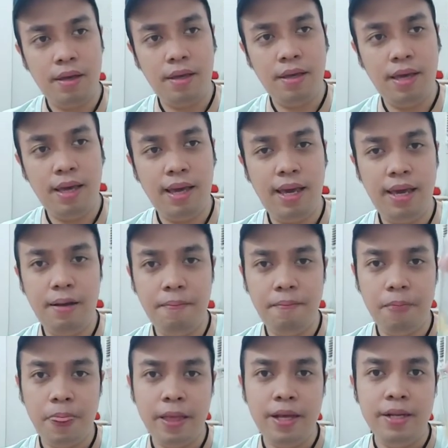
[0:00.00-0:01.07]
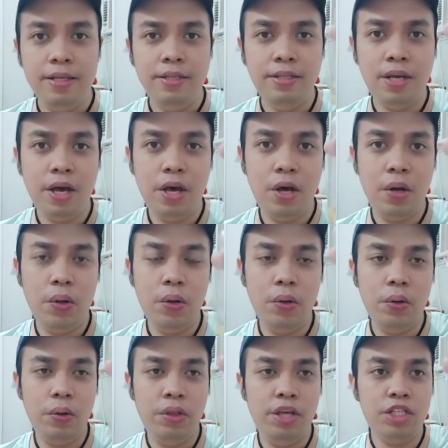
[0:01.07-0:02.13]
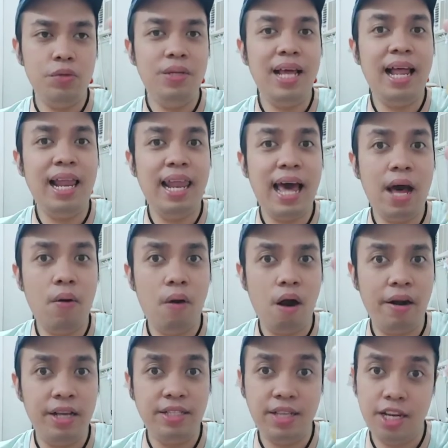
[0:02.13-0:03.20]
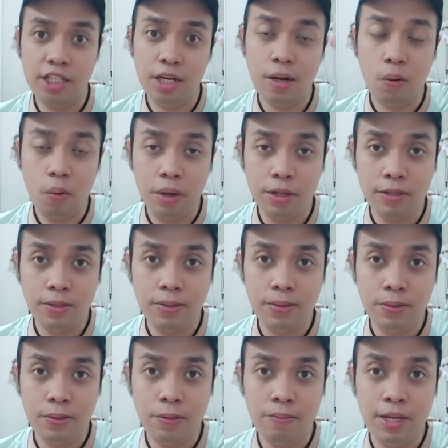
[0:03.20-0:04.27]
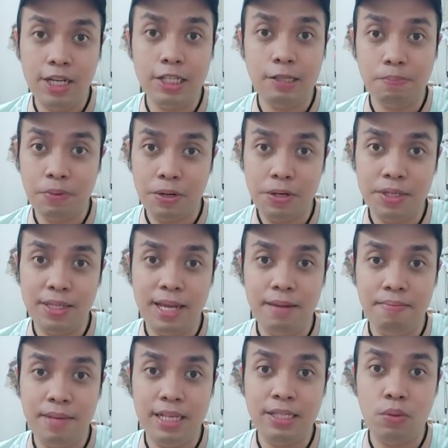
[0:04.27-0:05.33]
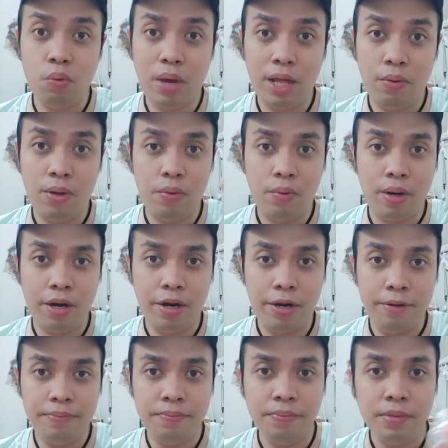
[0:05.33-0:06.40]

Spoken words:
Okay. So this would allow our essential oils to be dispersed and mix well with water.